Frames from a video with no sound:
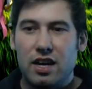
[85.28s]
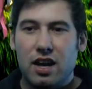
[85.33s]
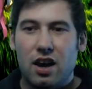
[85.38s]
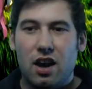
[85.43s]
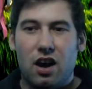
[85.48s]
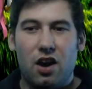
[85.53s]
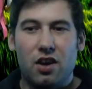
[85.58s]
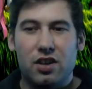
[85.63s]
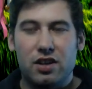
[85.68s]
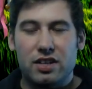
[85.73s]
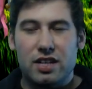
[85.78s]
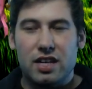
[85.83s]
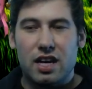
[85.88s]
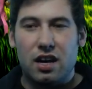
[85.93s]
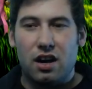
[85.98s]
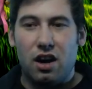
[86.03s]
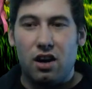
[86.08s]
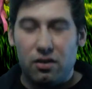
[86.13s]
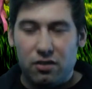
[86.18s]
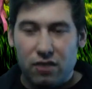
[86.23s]
all
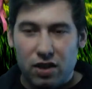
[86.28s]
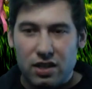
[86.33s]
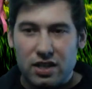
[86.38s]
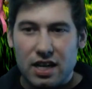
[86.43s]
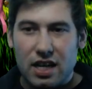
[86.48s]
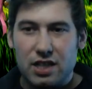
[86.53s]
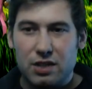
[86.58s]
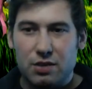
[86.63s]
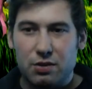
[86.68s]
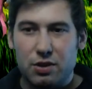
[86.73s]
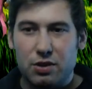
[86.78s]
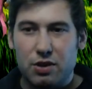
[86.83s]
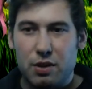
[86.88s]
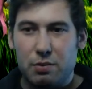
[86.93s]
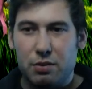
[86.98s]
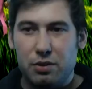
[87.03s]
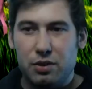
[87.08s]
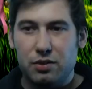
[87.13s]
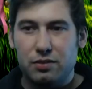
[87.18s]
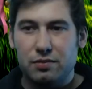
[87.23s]
of our 10s were
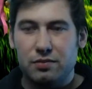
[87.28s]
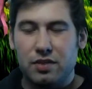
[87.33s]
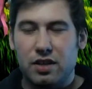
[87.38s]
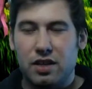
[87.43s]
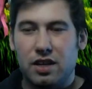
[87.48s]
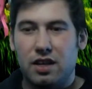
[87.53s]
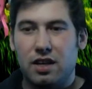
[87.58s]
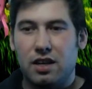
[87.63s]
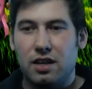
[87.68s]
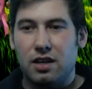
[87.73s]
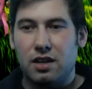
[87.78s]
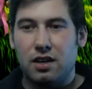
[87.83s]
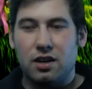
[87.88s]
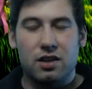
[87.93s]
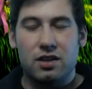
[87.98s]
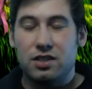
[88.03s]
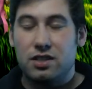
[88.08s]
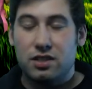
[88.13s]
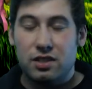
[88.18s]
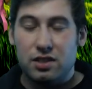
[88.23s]
tripled or
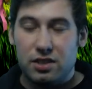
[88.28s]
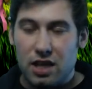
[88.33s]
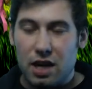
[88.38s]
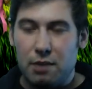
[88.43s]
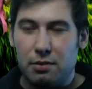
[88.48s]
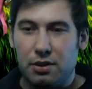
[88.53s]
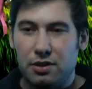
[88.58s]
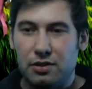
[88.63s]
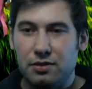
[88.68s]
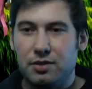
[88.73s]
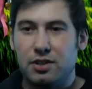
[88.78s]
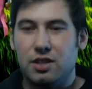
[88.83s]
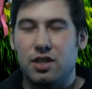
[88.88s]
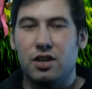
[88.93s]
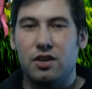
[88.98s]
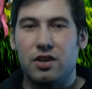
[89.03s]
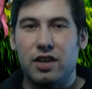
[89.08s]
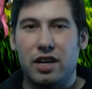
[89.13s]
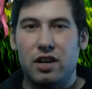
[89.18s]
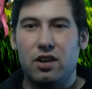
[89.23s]
doubled, so
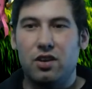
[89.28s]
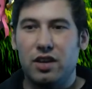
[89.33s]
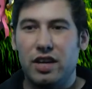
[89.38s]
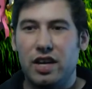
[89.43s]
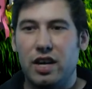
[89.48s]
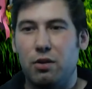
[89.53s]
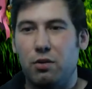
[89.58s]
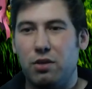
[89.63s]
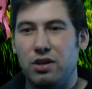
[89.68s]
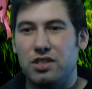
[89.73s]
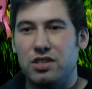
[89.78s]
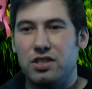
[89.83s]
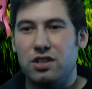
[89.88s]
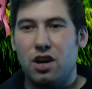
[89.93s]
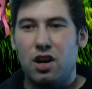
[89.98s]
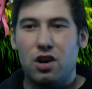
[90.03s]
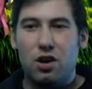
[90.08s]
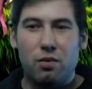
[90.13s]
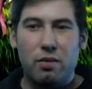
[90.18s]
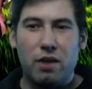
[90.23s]
they could only get 1
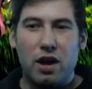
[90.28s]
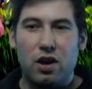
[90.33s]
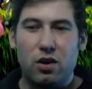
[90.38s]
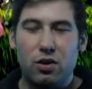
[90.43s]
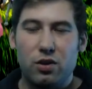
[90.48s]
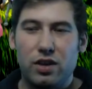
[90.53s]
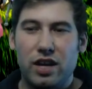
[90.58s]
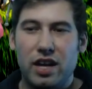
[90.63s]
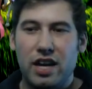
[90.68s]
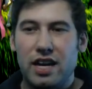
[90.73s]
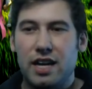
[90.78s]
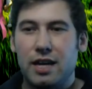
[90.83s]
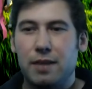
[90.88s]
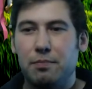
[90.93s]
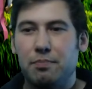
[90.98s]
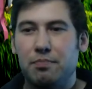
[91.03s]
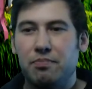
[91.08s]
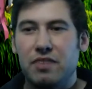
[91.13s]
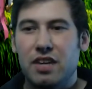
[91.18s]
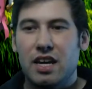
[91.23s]
star no matter who they hit,
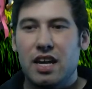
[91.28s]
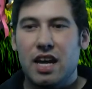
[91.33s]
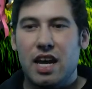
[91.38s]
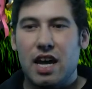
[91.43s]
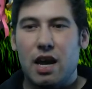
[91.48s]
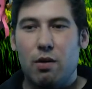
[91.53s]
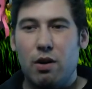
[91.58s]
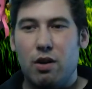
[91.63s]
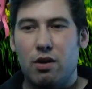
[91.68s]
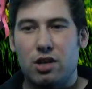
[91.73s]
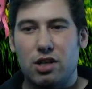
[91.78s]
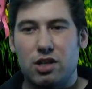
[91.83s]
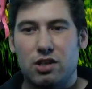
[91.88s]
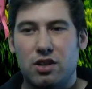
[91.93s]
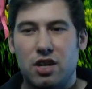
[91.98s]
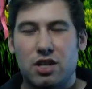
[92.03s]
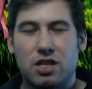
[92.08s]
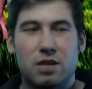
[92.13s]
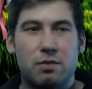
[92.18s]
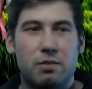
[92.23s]
and we were just
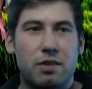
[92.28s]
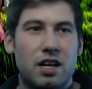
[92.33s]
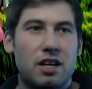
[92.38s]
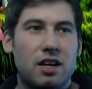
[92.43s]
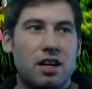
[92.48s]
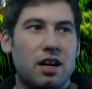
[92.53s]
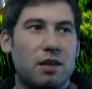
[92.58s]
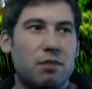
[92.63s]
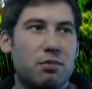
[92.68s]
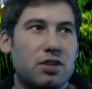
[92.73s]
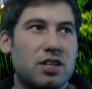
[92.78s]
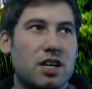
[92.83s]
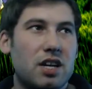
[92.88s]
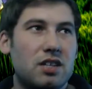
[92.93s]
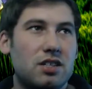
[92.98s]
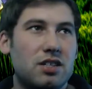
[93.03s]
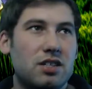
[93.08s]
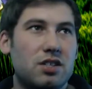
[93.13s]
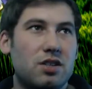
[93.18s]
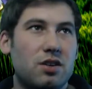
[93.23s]
crushing them on
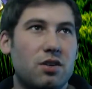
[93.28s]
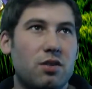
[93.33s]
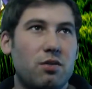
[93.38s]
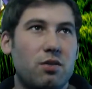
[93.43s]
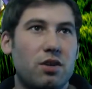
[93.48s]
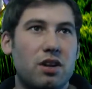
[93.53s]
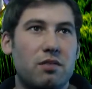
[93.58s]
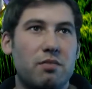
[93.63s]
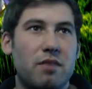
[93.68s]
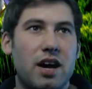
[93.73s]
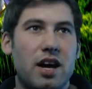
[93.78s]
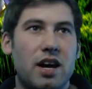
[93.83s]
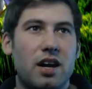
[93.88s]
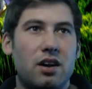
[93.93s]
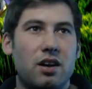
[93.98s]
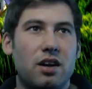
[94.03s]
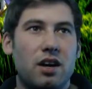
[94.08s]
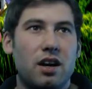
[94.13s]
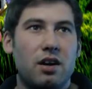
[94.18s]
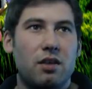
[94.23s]
percentages, so it wouldn't have
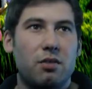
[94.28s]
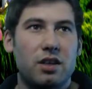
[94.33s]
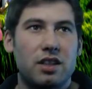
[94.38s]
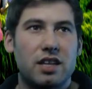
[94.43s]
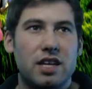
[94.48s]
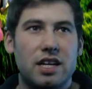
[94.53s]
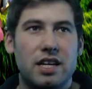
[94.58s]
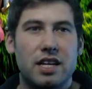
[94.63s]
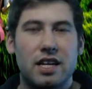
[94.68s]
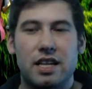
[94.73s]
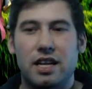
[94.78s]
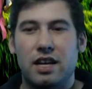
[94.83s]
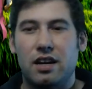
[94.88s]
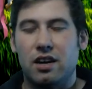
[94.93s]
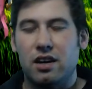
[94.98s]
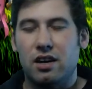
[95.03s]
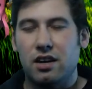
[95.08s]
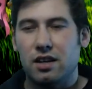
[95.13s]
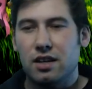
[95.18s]
mattered what they did there.